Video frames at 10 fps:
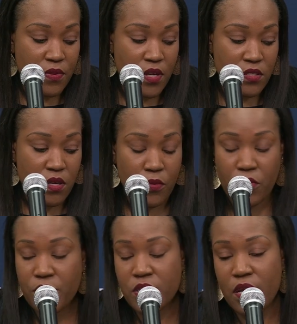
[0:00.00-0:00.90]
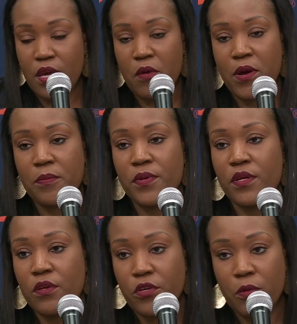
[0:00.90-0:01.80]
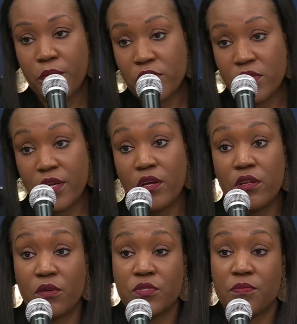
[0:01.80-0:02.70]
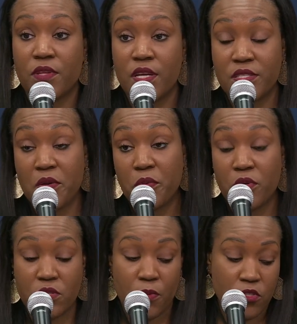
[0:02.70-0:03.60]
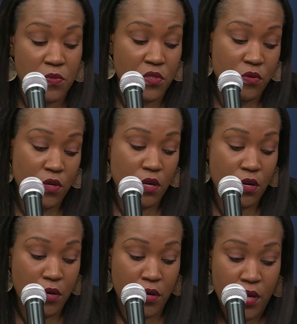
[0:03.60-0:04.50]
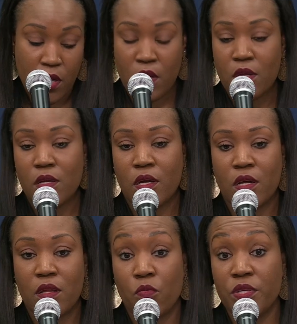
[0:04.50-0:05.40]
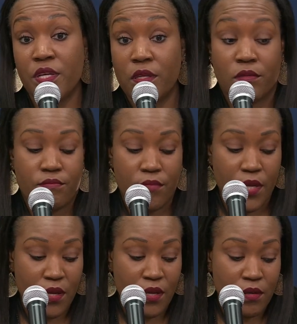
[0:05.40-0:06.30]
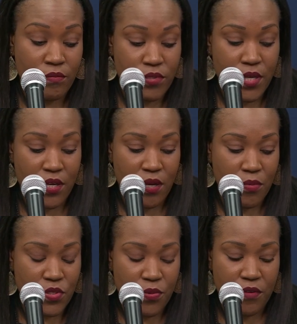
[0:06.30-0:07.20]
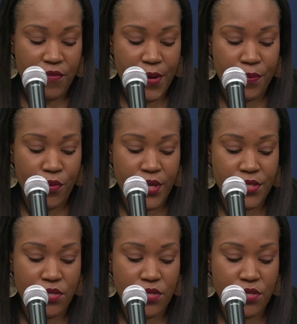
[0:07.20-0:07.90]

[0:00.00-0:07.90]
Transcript: things that we always say KYP, know your personnel, and there were some things that we were supposed to be doing on her uh, that we didn't, and she ended up with 25 points.